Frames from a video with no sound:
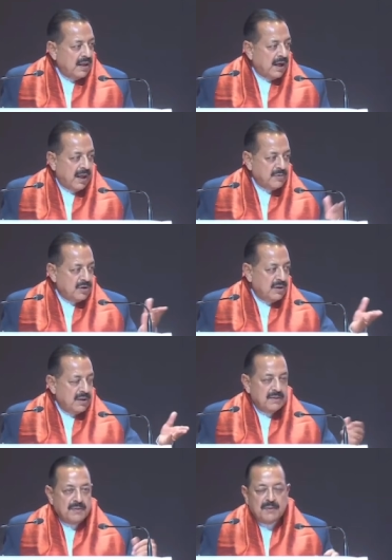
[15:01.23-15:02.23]
and I'm
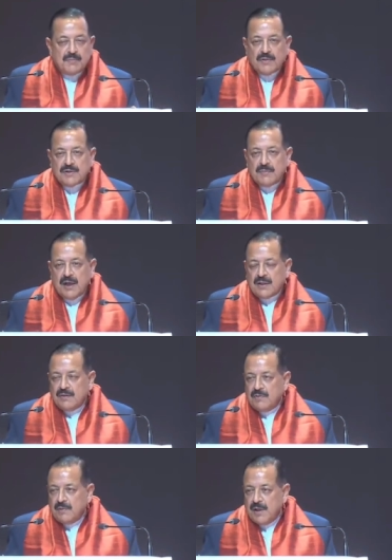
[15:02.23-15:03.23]
sure Professor
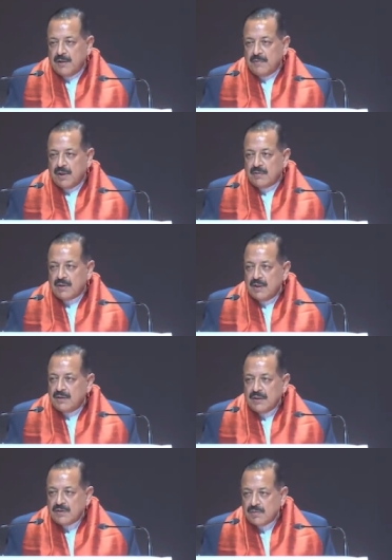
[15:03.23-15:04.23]
Bhargav will bear me out,
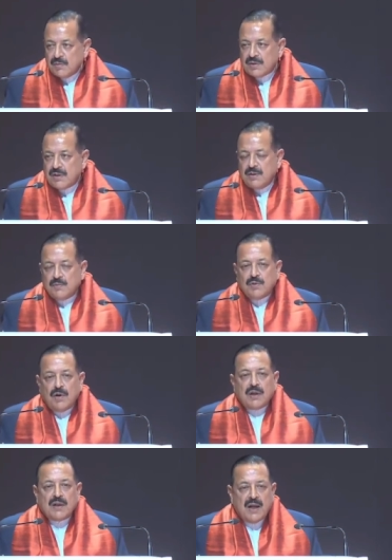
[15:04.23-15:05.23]
these universities would
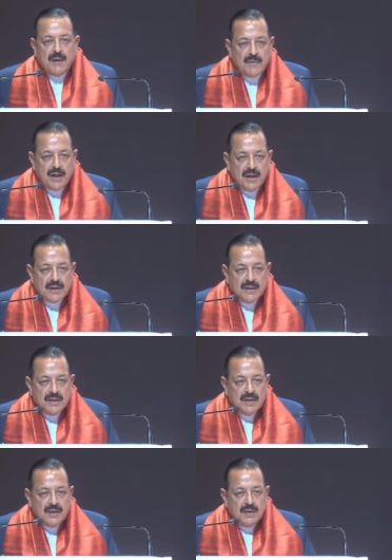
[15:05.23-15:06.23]
not collaborate
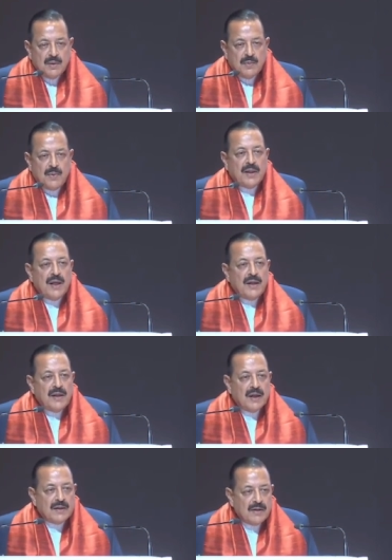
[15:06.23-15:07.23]
with
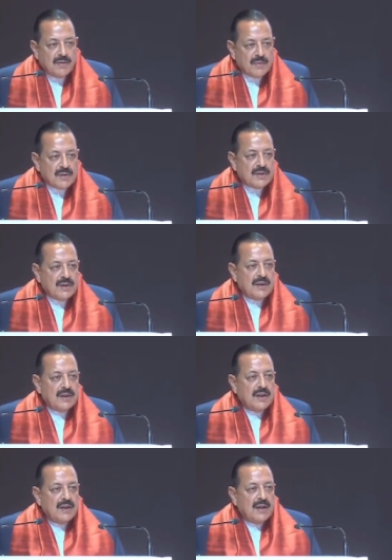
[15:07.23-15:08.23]
any other university
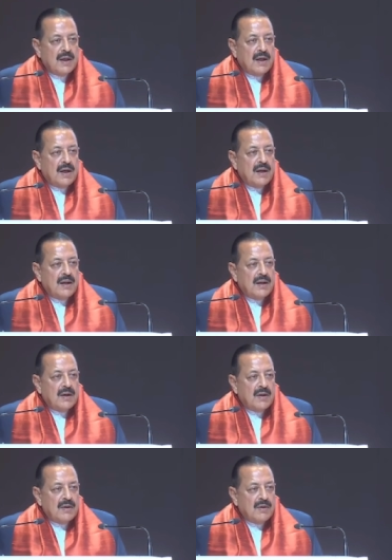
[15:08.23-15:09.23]

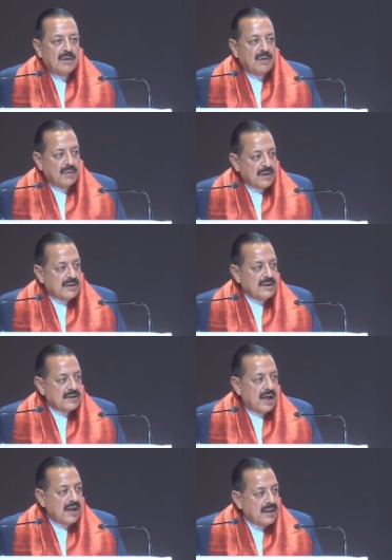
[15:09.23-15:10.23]

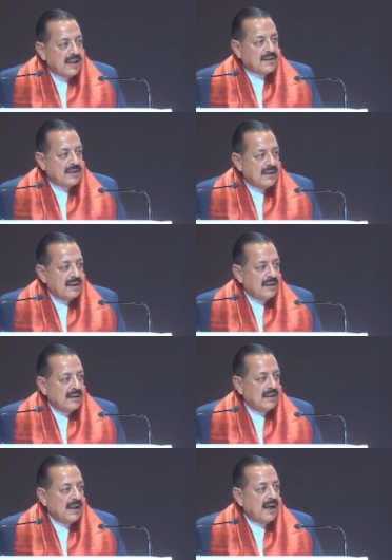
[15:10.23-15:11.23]
overseas unless
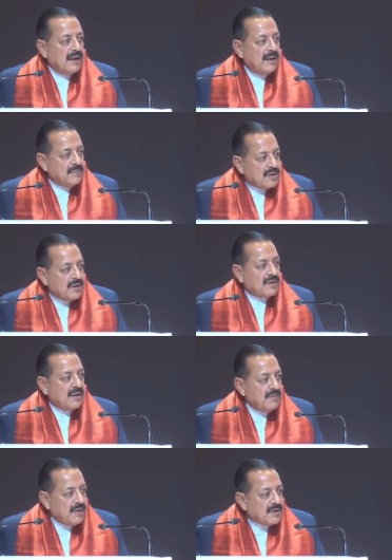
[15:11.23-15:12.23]
they are themselves
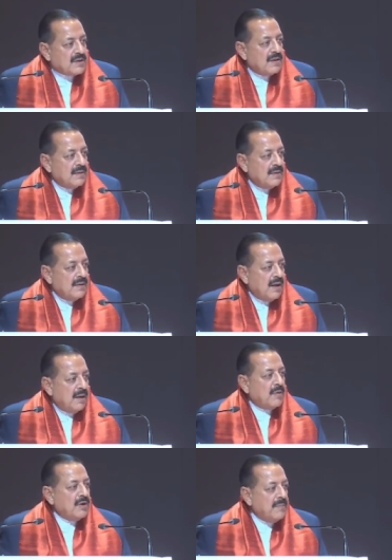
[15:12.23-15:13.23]
convinced
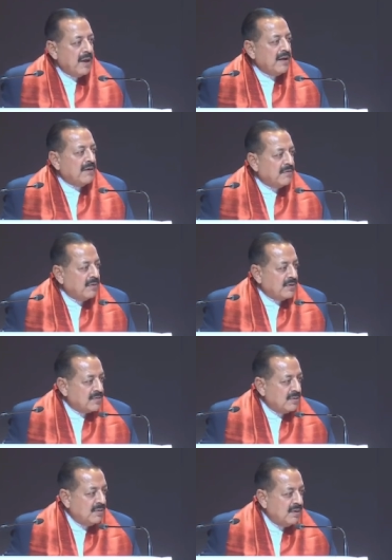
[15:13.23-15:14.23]
about the merit of doing so.